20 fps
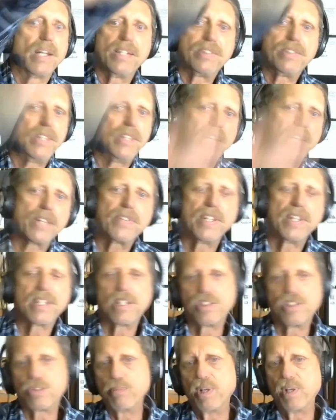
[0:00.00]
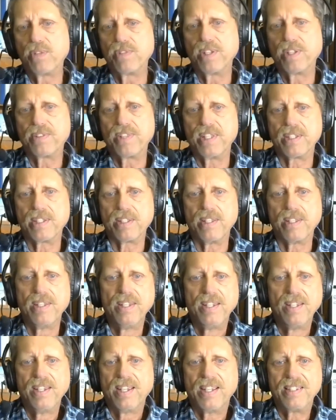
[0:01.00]
nothing, I smell nothing.
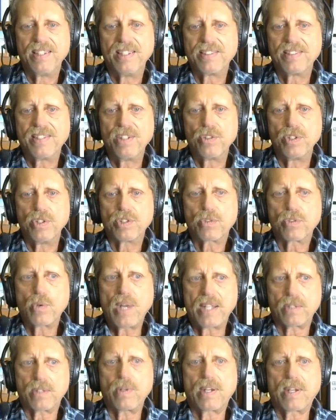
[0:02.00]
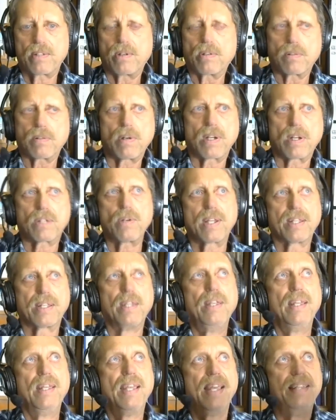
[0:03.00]
I just hear this crack, crack, crack, crack, crack.
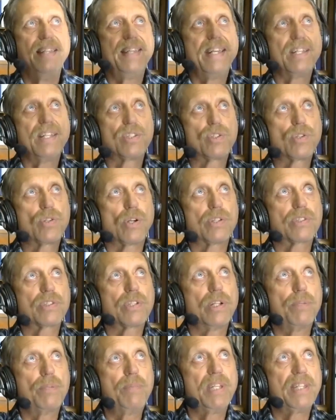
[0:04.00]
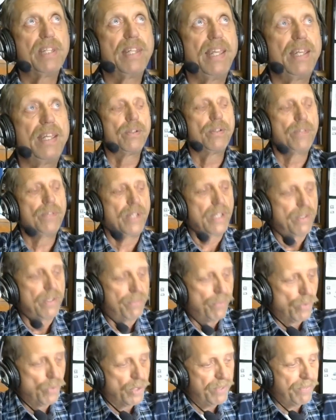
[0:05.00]
And then it starts coming down a
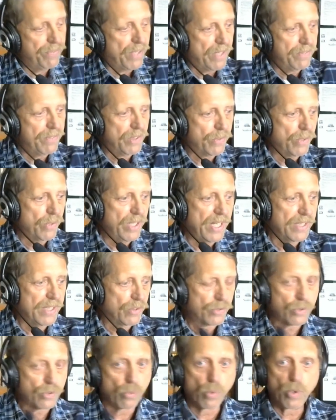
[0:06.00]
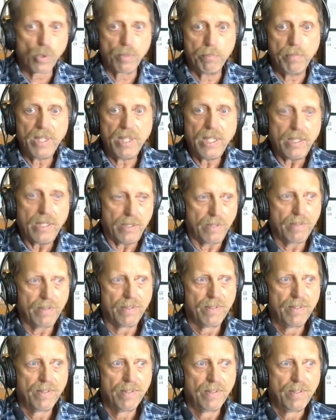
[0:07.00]
45-degree angle toward me.
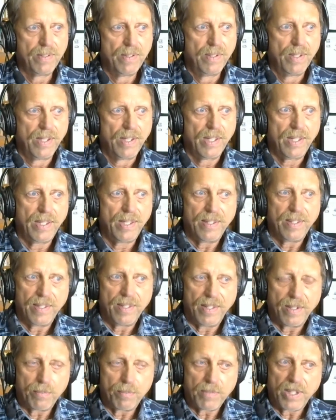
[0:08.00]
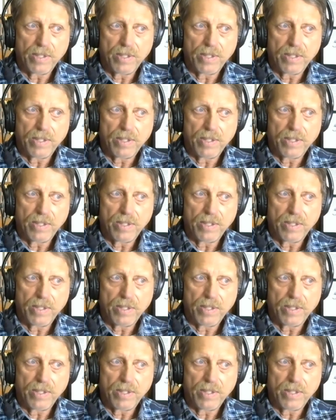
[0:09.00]
And I'm like,